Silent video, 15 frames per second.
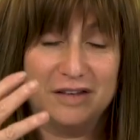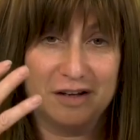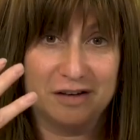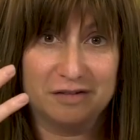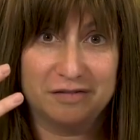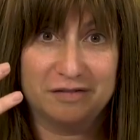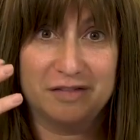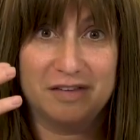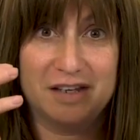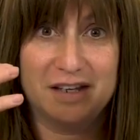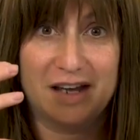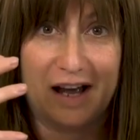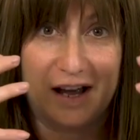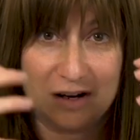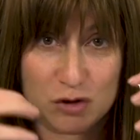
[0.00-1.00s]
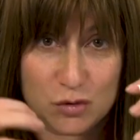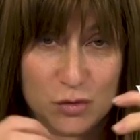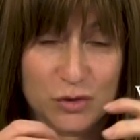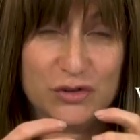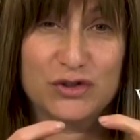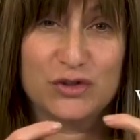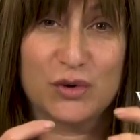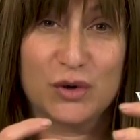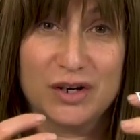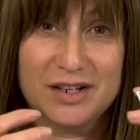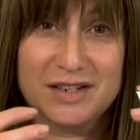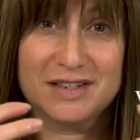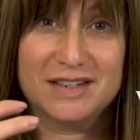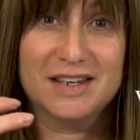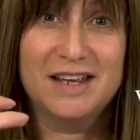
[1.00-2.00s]
of the actual
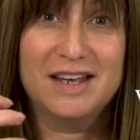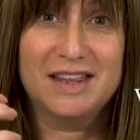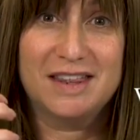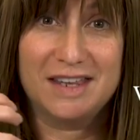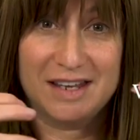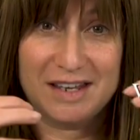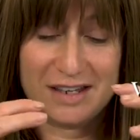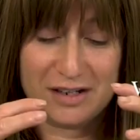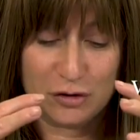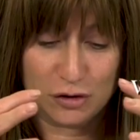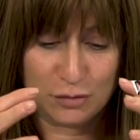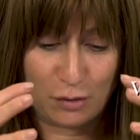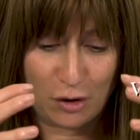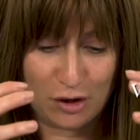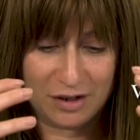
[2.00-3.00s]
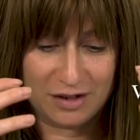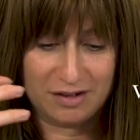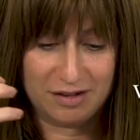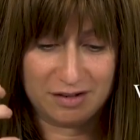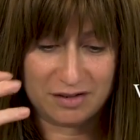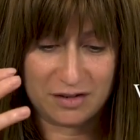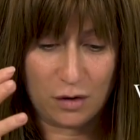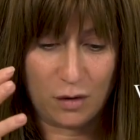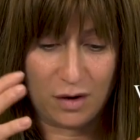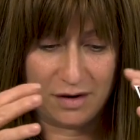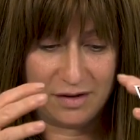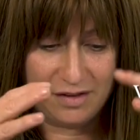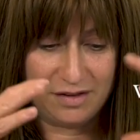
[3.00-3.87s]
stories, the inner part, the Zohar.